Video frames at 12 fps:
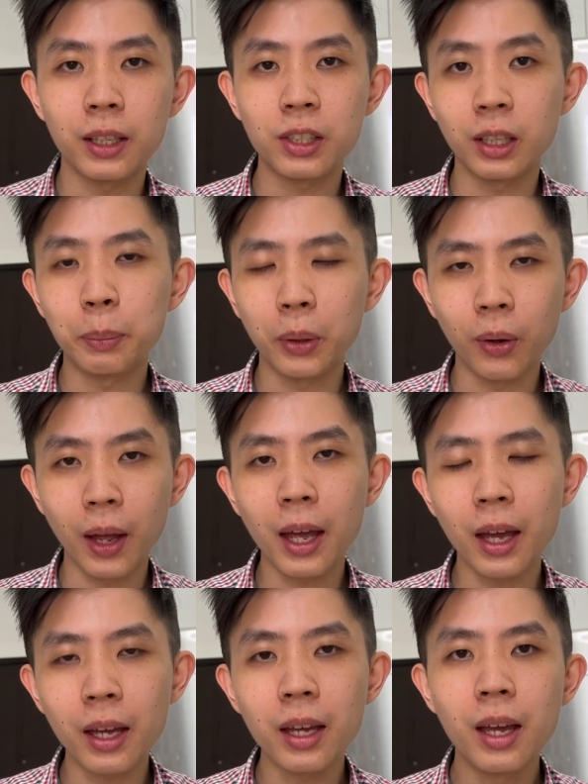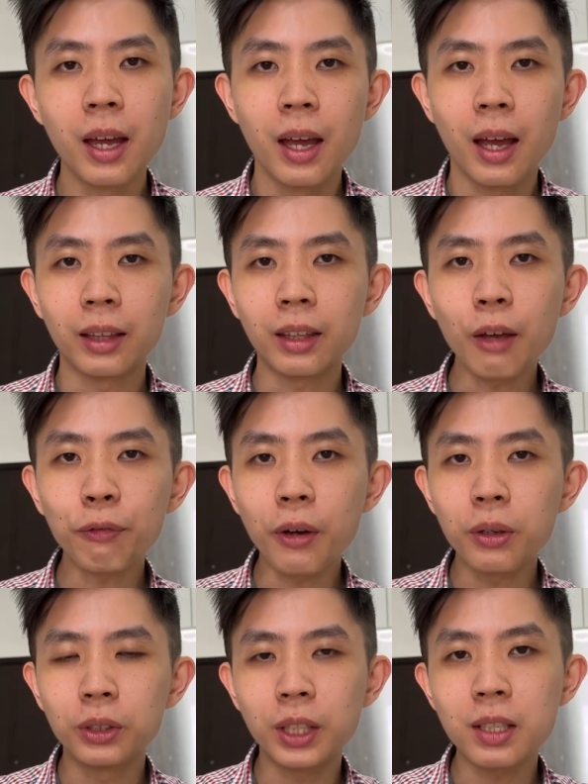Singapore Air, and therefore
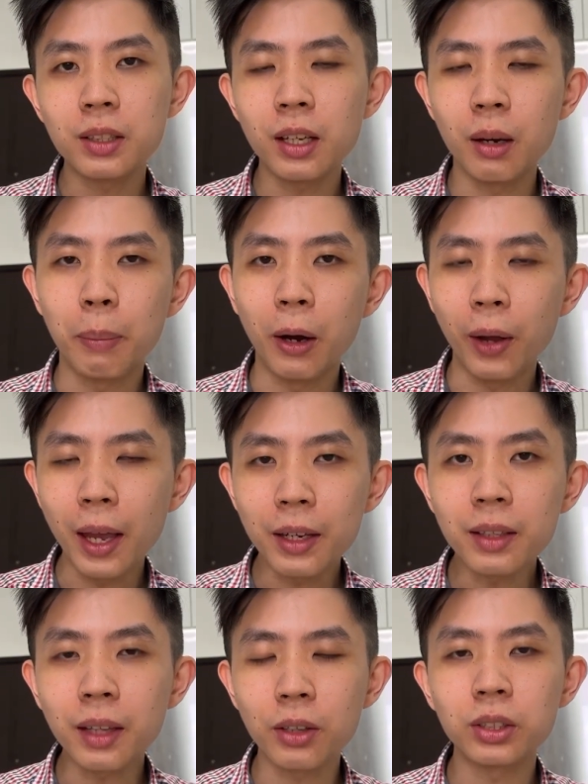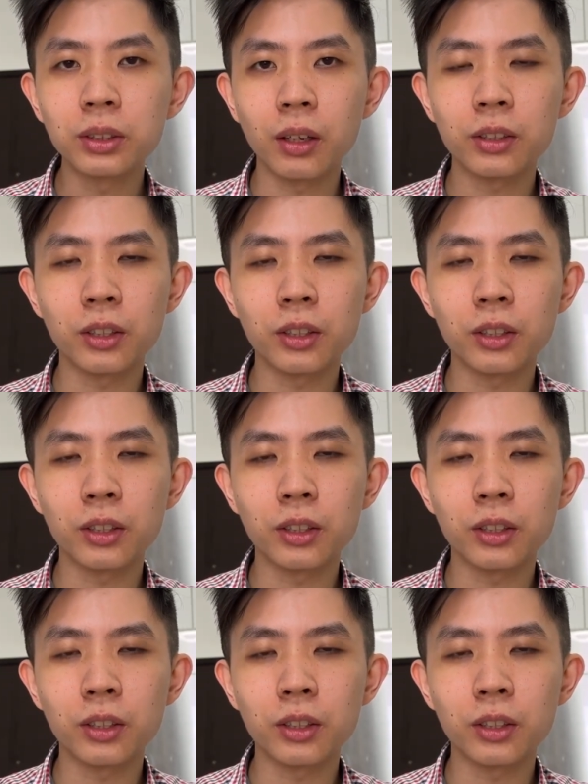you just need about $18,000